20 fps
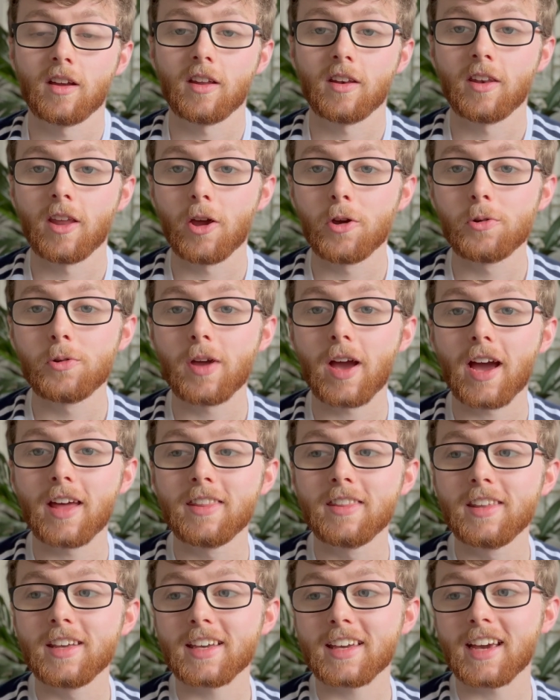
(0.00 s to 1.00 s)
Now,
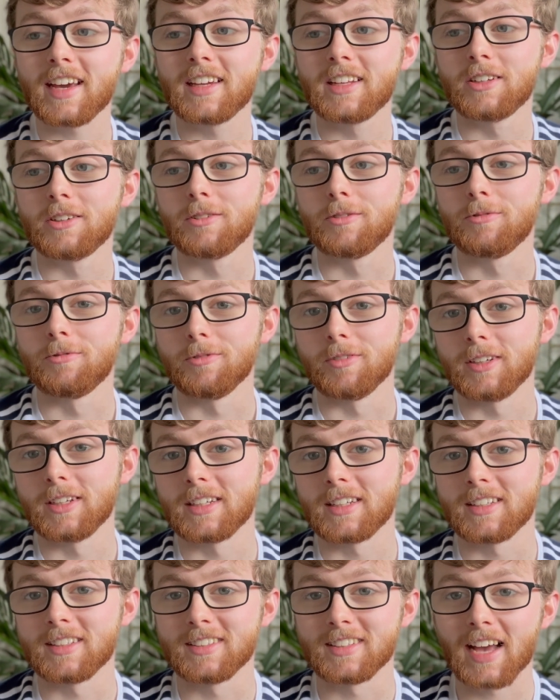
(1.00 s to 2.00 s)
in the kind of
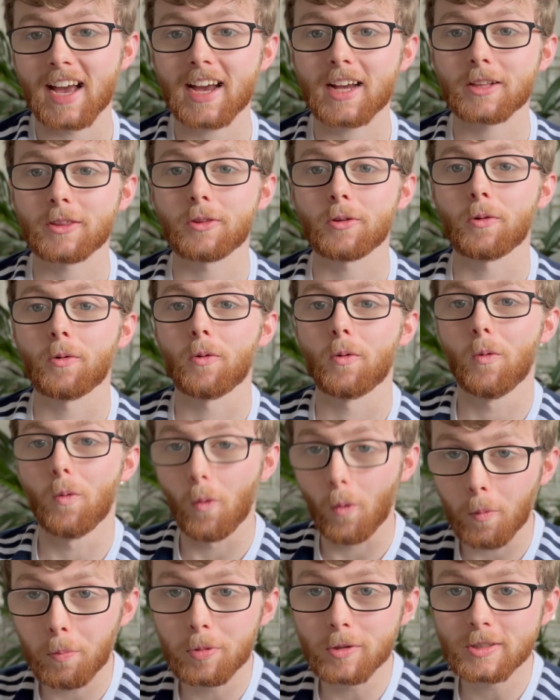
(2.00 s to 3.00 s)
exact
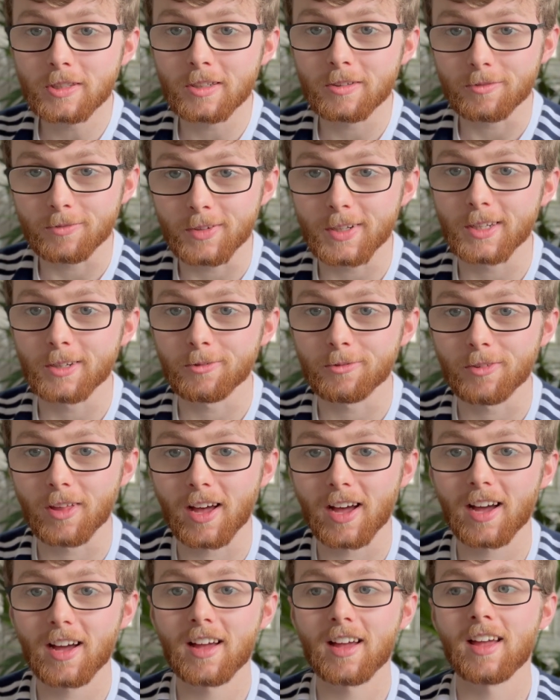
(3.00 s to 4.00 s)
opposite vein of
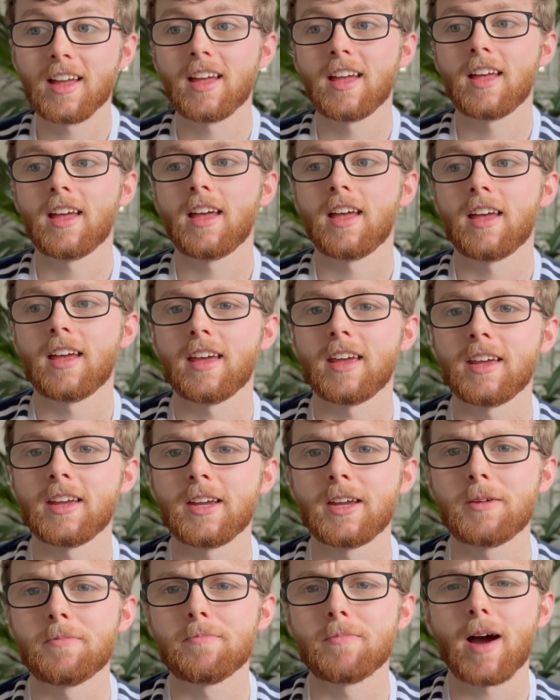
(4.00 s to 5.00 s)
that,
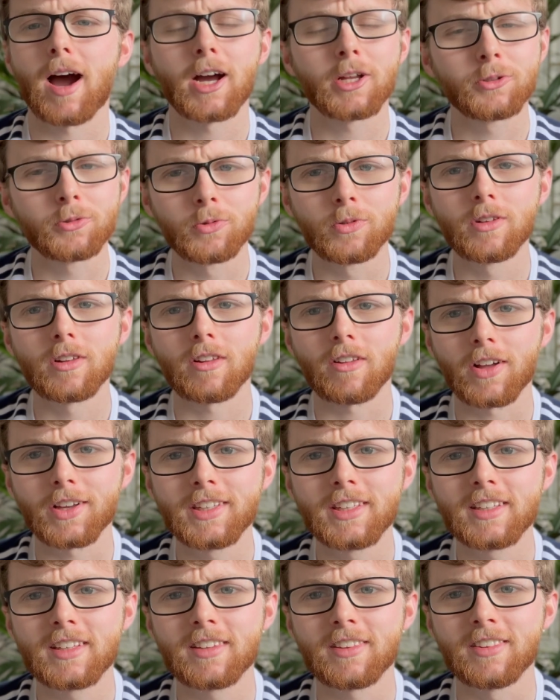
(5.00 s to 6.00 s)
I don't
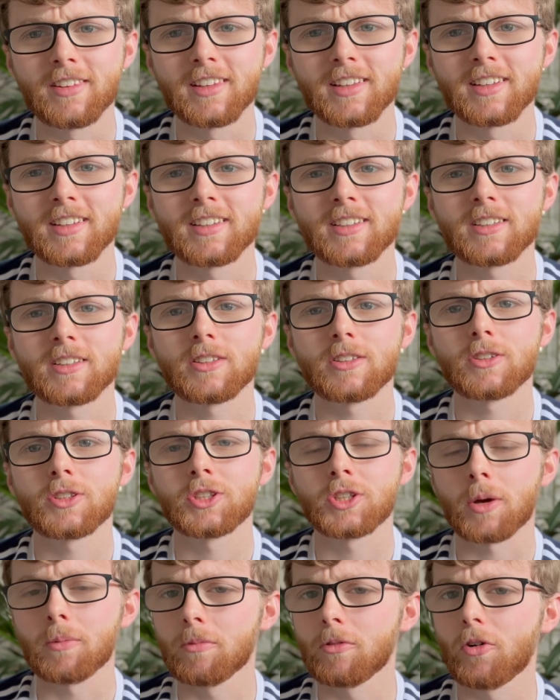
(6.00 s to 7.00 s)
like that
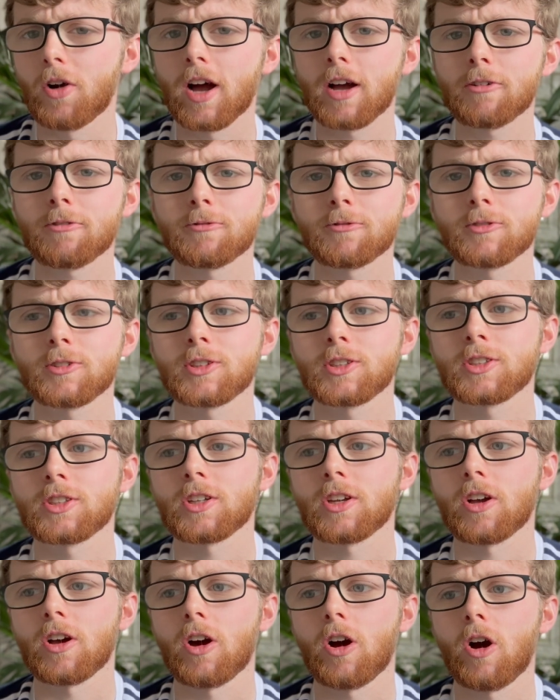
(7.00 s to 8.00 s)
some
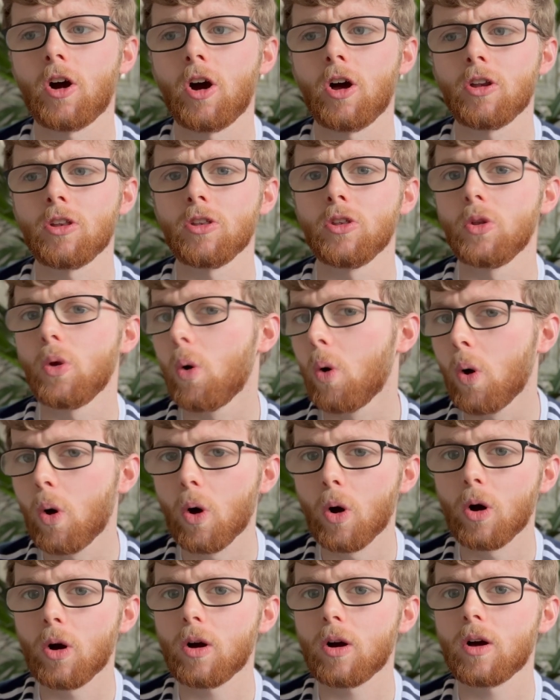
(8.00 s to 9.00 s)
lifts are
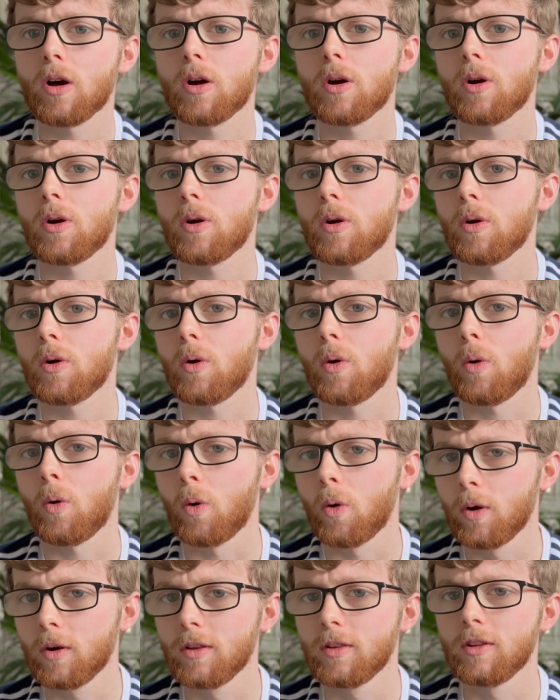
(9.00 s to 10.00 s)
not
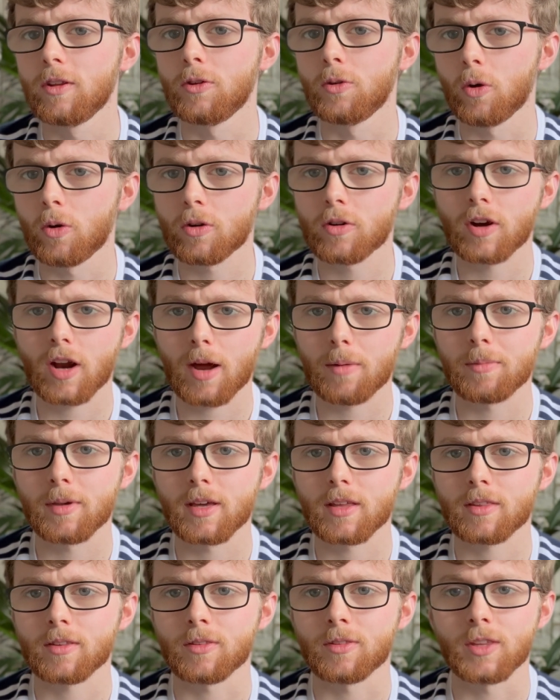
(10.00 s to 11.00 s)
on the DoggCrapp
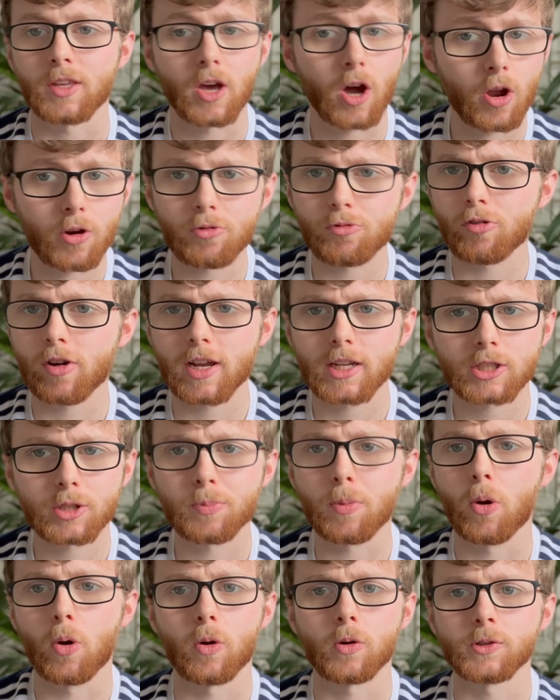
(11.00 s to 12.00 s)
method. They aren't rest
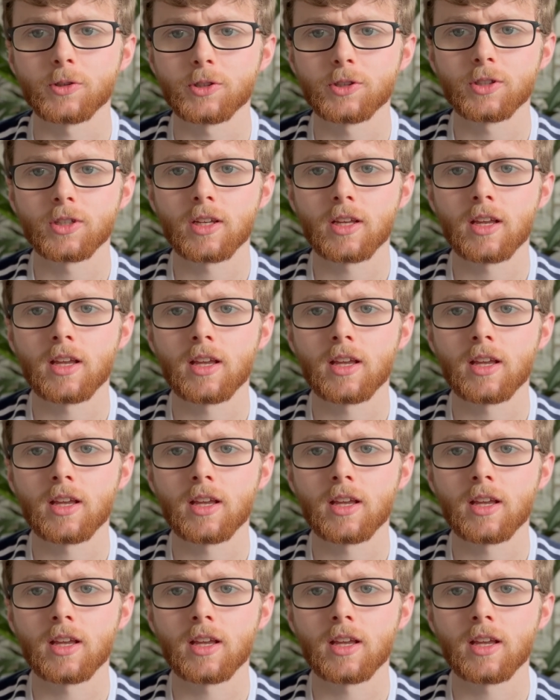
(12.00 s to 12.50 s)
pause.